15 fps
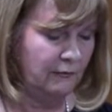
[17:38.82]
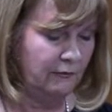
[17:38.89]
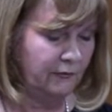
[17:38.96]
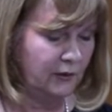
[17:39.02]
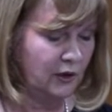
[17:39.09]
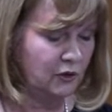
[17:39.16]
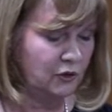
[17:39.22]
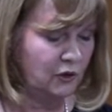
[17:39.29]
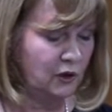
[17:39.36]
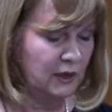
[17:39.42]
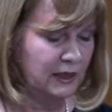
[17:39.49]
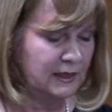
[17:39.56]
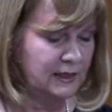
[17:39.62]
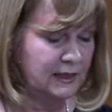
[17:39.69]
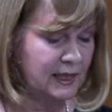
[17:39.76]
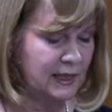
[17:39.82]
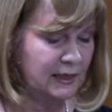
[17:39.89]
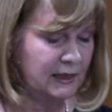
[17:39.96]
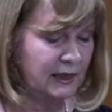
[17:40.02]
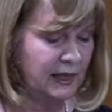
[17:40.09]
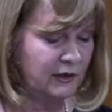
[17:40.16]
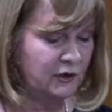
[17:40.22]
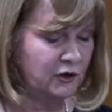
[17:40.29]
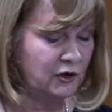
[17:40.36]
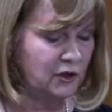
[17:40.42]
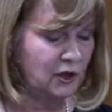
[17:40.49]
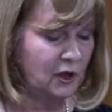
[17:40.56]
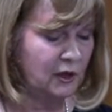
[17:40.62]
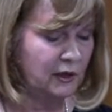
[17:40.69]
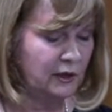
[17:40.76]
for a drug containing
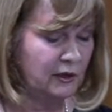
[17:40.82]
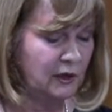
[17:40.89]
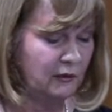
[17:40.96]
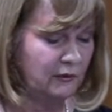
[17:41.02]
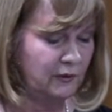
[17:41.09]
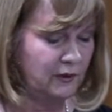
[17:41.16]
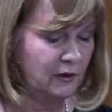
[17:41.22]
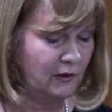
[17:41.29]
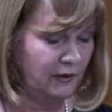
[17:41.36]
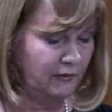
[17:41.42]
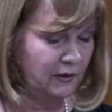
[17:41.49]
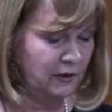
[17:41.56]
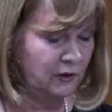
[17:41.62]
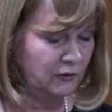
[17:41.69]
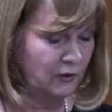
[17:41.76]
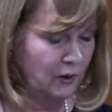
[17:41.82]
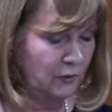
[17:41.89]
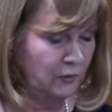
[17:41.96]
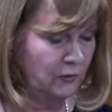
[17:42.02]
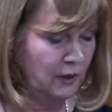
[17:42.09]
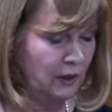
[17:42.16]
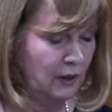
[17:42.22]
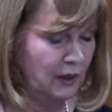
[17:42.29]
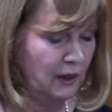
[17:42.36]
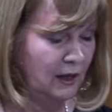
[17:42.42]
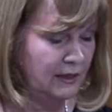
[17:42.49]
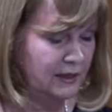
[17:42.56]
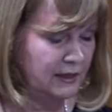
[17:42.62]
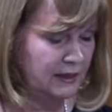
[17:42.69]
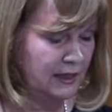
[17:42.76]
estradiol and norethindrone
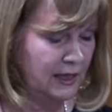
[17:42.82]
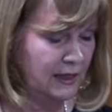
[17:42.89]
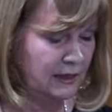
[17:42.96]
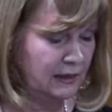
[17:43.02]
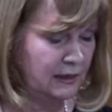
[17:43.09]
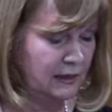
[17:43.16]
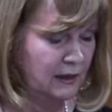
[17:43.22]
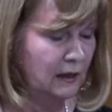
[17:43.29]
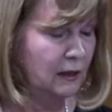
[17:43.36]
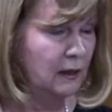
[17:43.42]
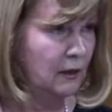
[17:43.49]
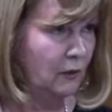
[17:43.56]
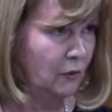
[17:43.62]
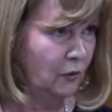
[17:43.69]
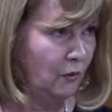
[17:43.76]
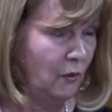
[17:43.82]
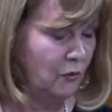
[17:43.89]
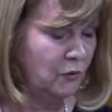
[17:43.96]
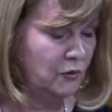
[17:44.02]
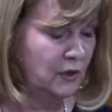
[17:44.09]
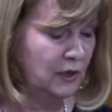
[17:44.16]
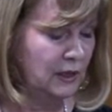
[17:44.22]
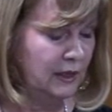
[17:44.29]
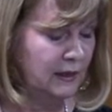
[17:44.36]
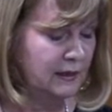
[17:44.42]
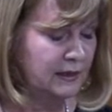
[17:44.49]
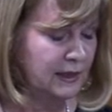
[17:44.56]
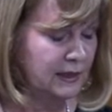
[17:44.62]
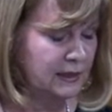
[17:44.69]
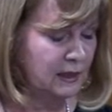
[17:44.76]
acetate, quote,
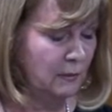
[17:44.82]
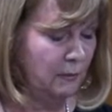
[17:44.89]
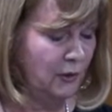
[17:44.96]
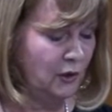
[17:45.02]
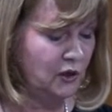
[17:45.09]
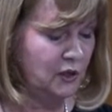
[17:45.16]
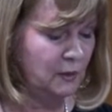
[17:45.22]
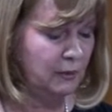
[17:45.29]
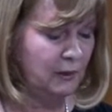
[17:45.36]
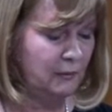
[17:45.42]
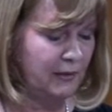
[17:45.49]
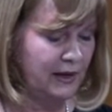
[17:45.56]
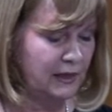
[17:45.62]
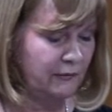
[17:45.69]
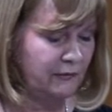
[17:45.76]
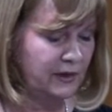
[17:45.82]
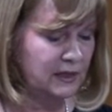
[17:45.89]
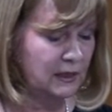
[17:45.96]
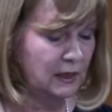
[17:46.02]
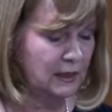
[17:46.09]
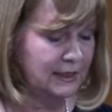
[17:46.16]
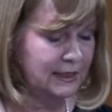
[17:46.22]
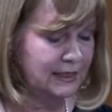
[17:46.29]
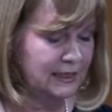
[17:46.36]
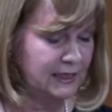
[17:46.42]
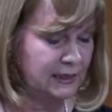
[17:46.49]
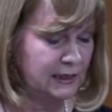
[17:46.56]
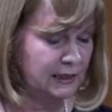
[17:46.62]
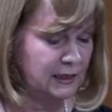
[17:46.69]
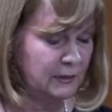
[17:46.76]
since the possible benefits are
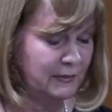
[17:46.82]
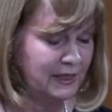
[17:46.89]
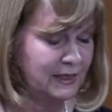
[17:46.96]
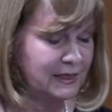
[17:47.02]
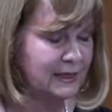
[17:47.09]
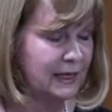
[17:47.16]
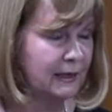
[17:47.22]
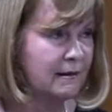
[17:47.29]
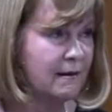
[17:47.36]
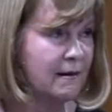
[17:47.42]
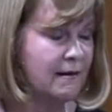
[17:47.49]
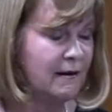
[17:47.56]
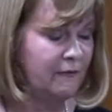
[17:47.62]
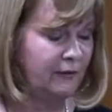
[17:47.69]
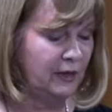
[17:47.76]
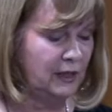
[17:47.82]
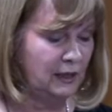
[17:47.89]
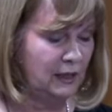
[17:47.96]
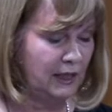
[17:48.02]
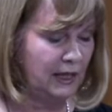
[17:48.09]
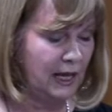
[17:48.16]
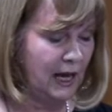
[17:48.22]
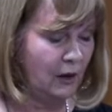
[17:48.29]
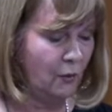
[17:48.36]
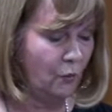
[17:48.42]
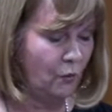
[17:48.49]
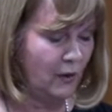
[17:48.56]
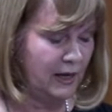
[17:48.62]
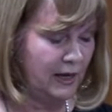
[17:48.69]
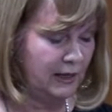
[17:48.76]
considered to be significantly
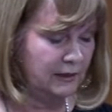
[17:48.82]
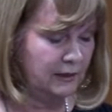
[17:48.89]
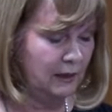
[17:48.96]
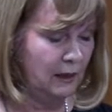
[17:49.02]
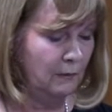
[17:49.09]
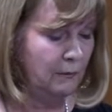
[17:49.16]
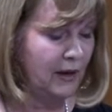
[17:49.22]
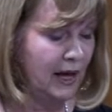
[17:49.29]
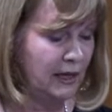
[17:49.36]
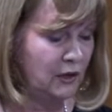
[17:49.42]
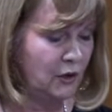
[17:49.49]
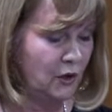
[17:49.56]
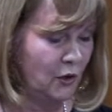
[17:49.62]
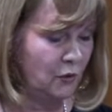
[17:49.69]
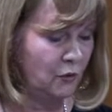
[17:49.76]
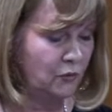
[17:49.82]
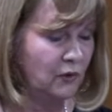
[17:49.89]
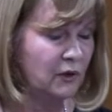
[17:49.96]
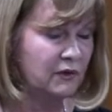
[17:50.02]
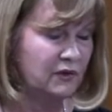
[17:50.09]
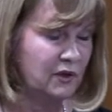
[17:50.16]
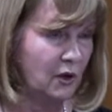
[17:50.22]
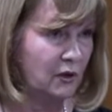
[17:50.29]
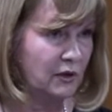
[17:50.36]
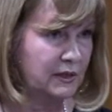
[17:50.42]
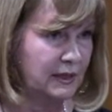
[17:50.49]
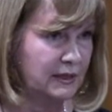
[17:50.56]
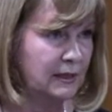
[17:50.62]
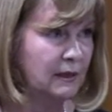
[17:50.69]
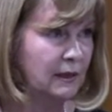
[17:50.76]
outweighed by known
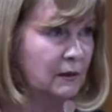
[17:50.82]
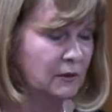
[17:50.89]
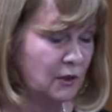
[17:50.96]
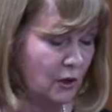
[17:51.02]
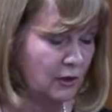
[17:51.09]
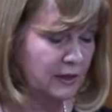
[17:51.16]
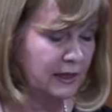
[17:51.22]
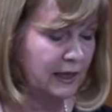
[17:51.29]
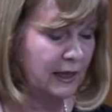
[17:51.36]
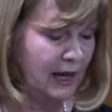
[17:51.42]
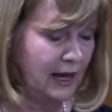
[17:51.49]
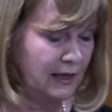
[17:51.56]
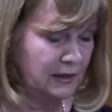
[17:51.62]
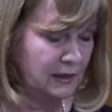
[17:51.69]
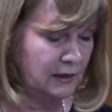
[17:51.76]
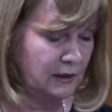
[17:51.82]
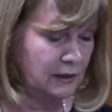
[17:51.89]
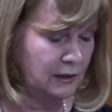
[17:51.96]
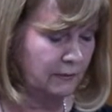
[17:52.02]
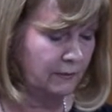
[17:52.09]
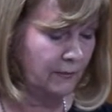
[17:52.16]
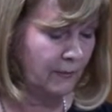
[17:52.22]
toxic hazards.